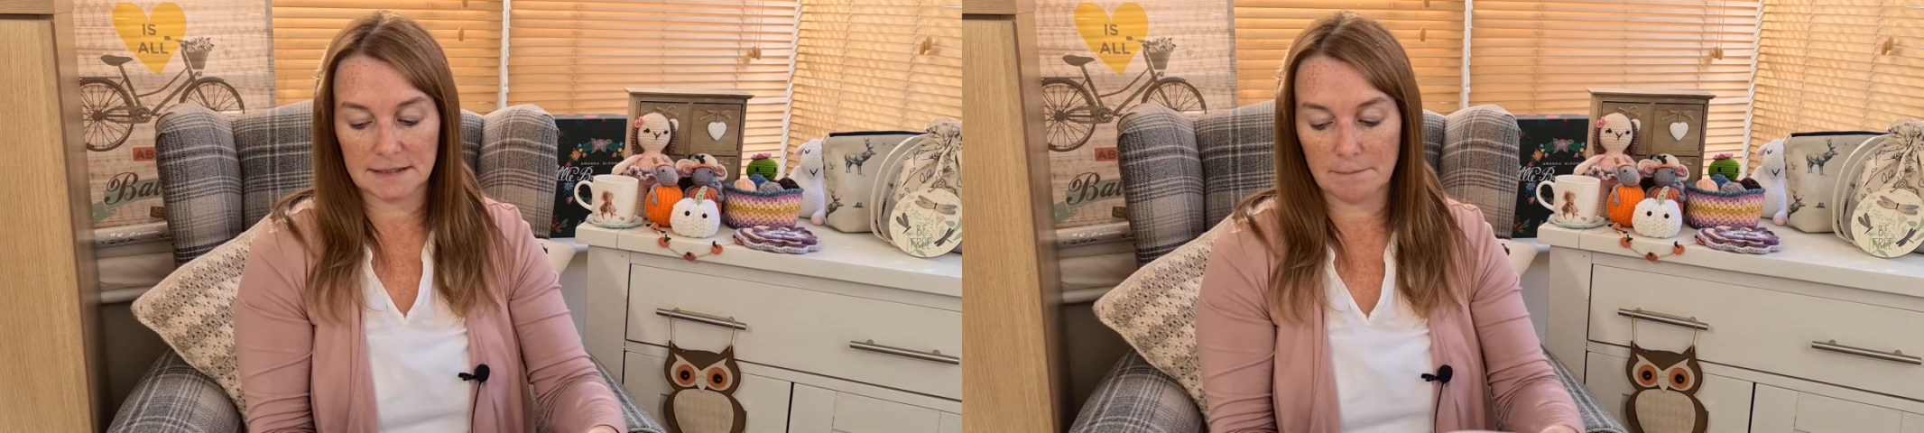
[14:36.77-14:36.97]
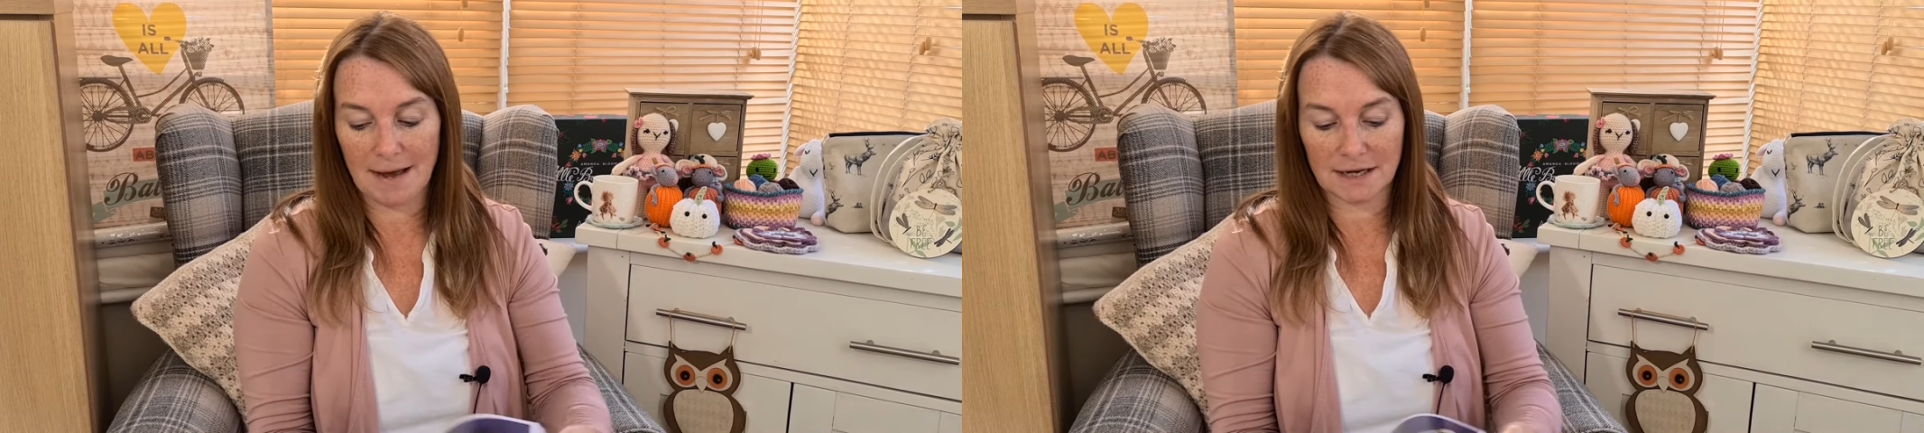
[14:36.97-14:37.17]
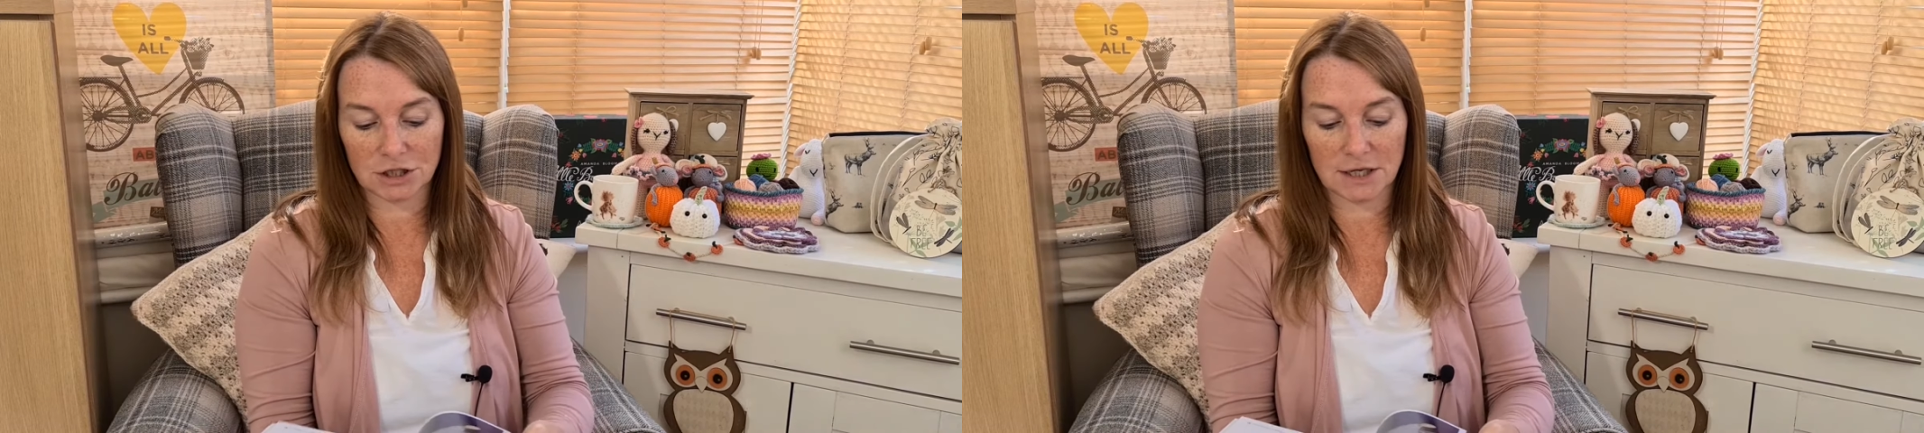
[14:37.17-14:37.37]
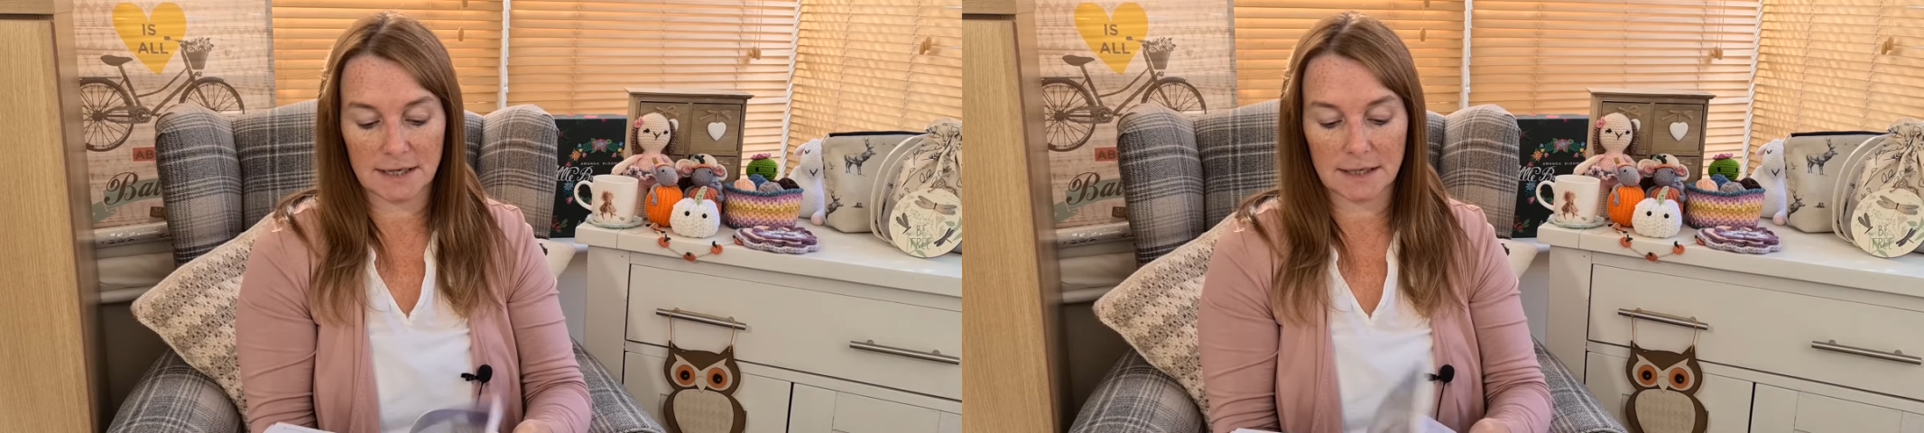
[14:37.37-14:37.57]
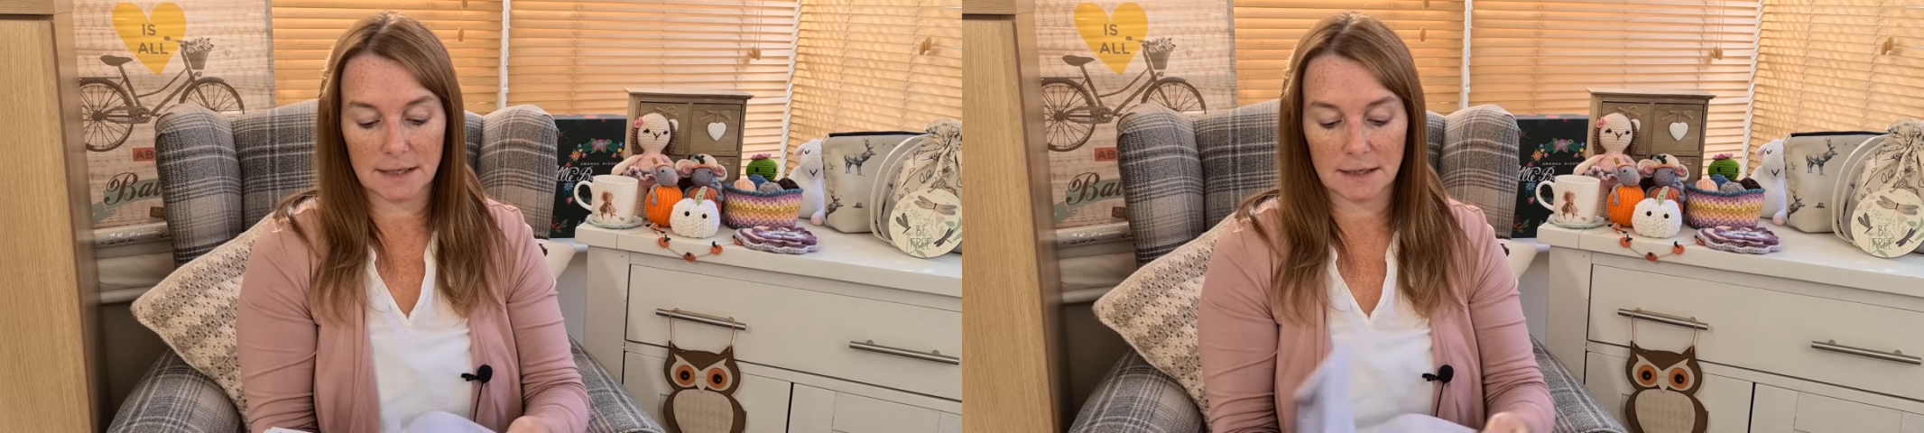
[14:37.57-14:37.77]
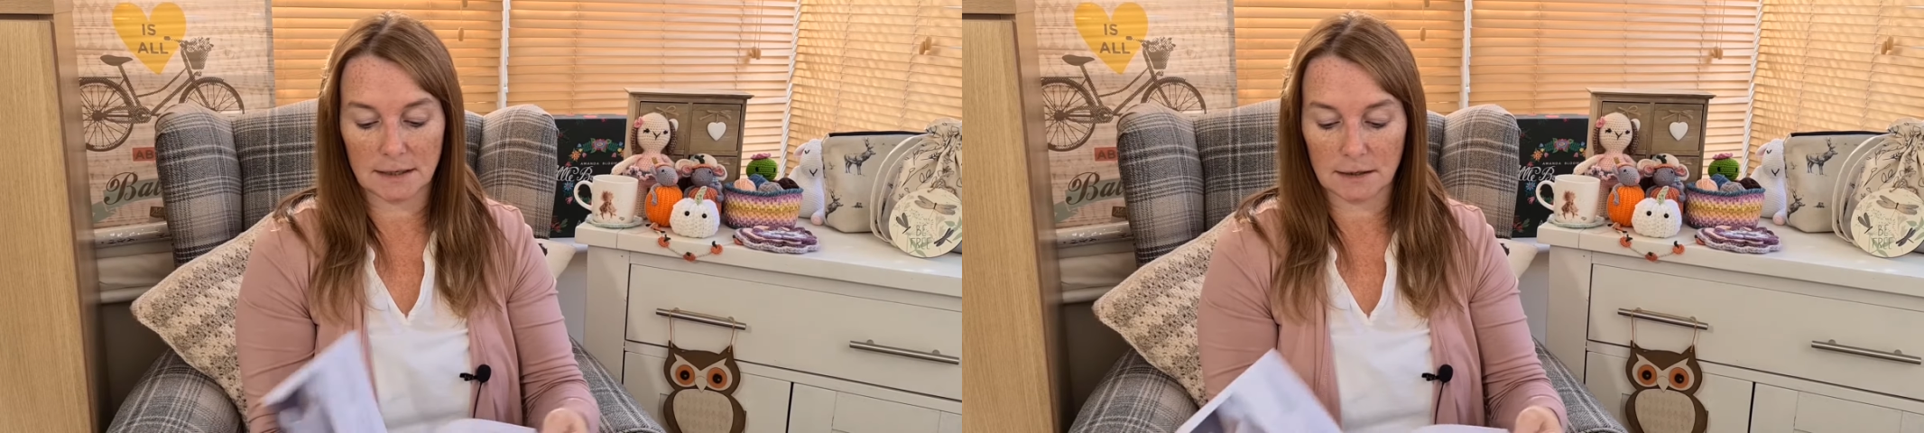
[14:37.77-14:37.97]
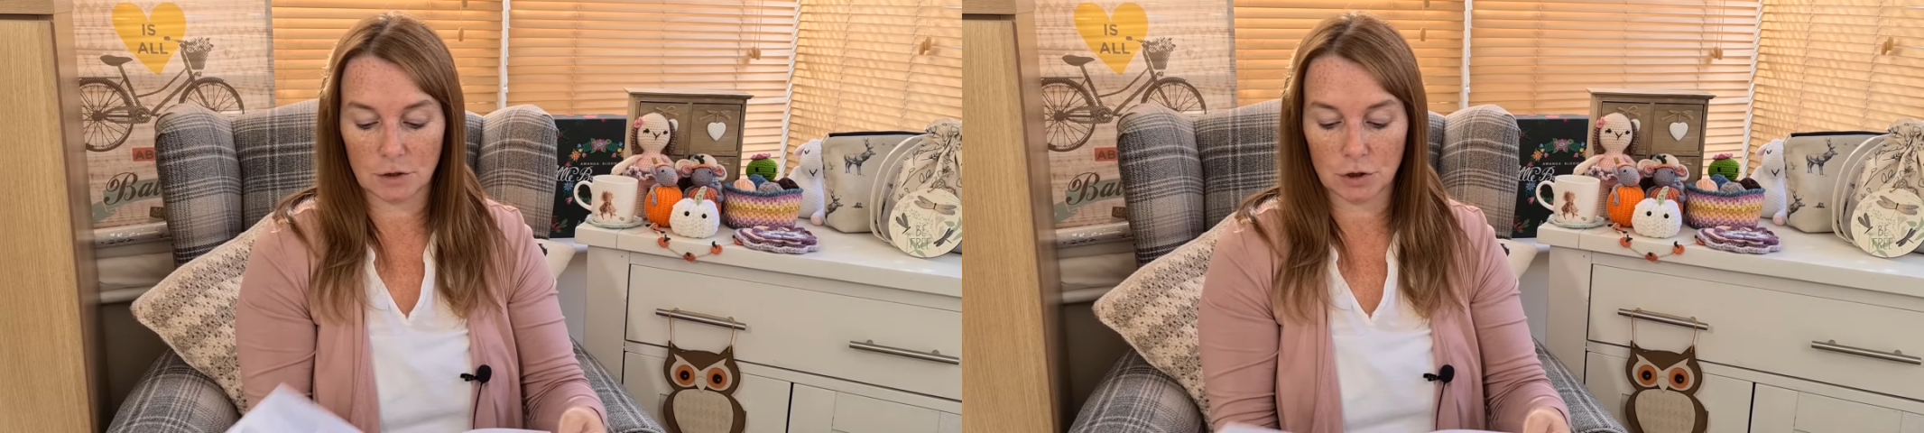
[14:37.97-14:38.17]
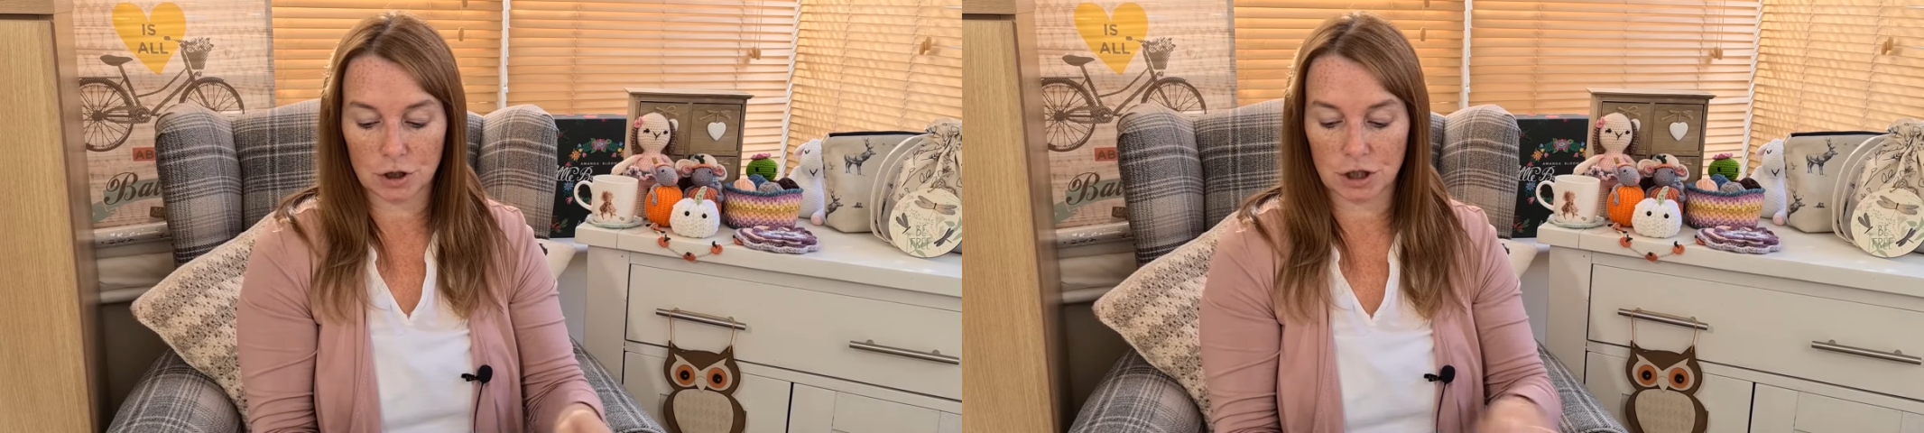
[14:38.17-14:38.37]
matching
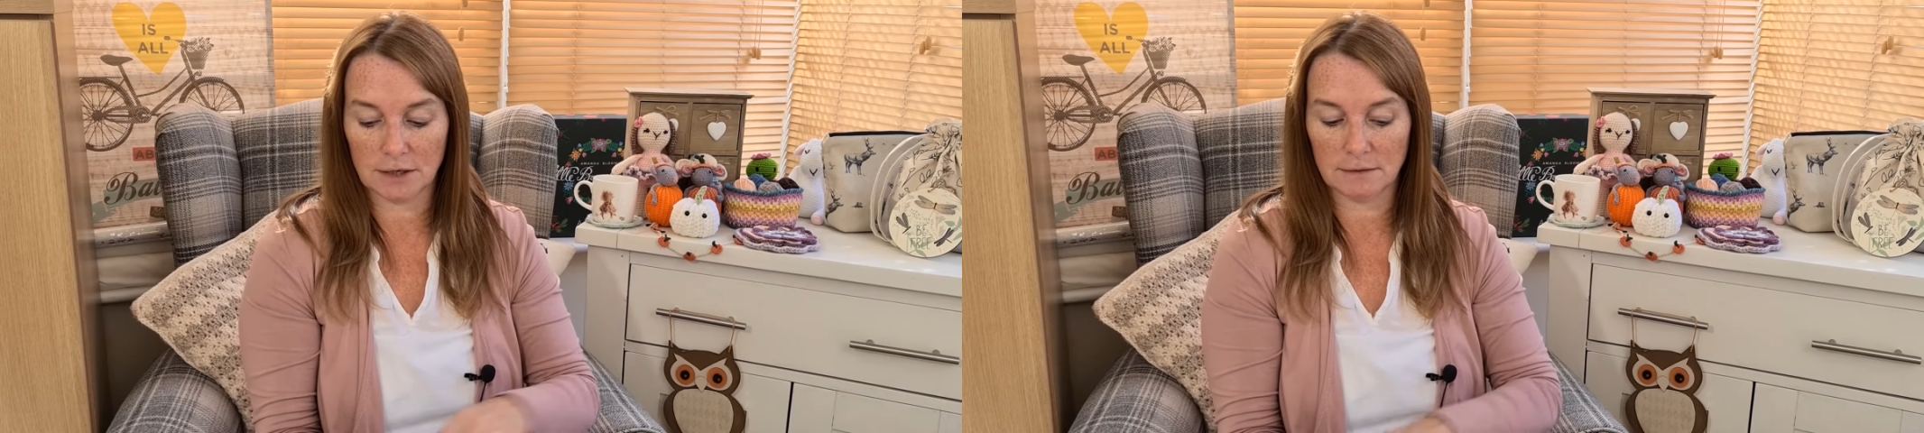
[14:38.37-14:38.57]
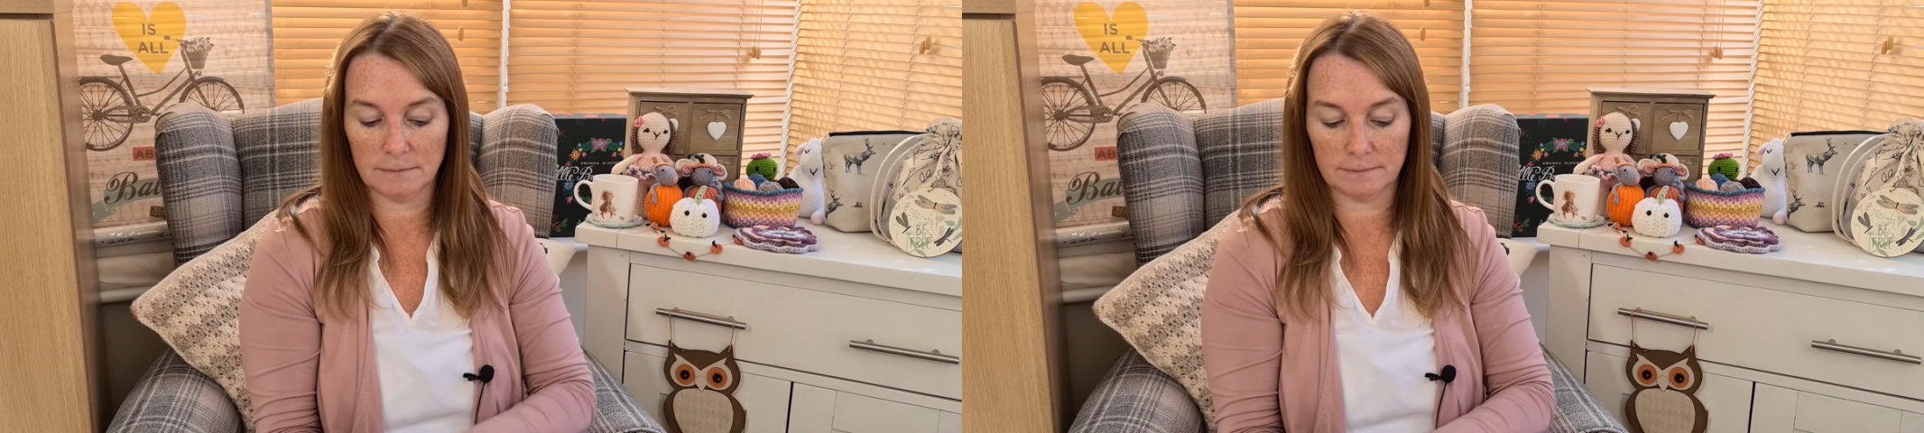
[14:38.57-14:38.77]
cushion,